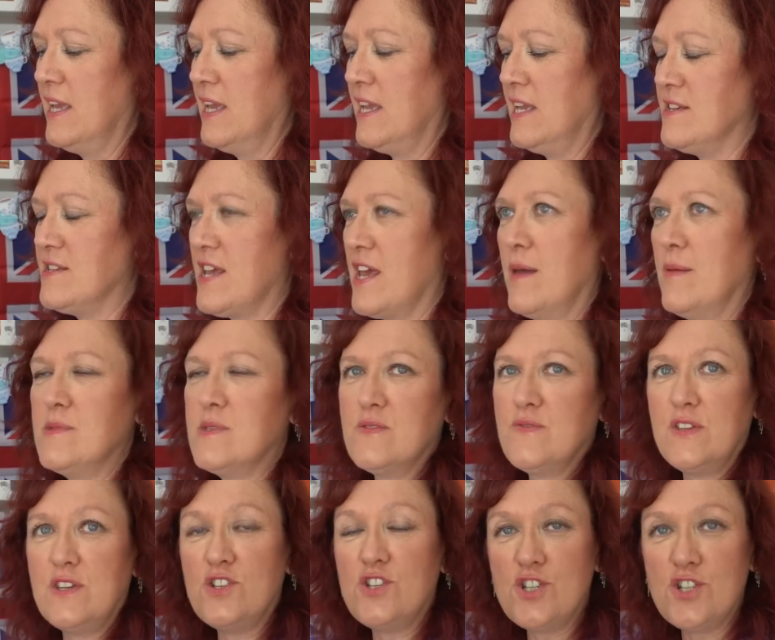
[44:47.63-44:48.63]
in terms
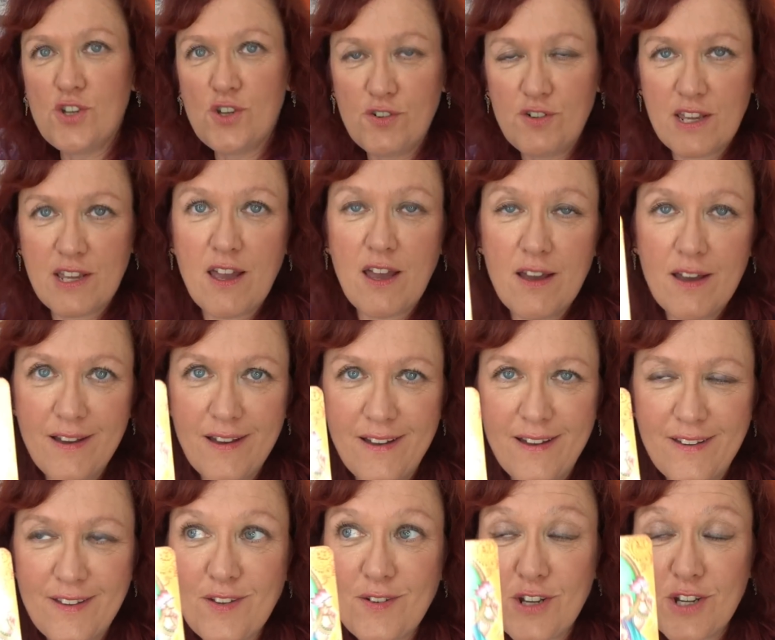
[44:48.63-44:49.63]
of ensuring
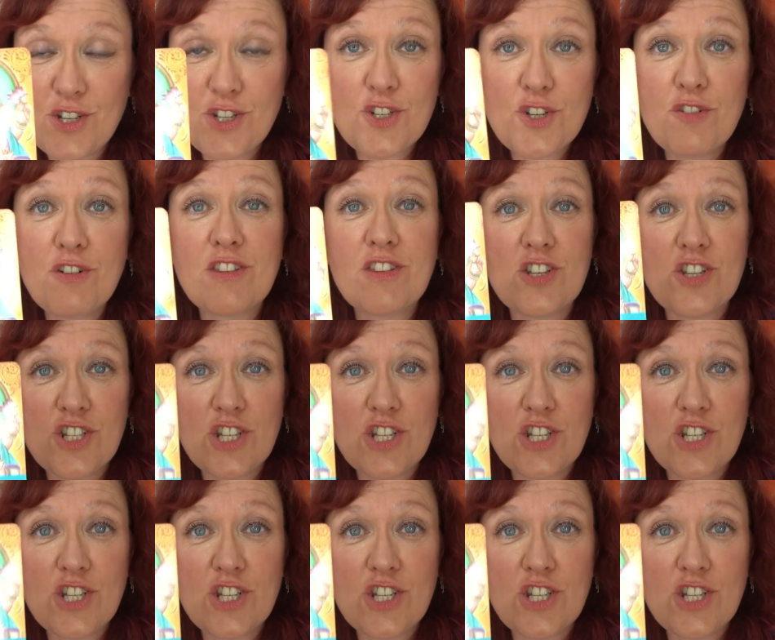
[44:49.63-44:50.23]
that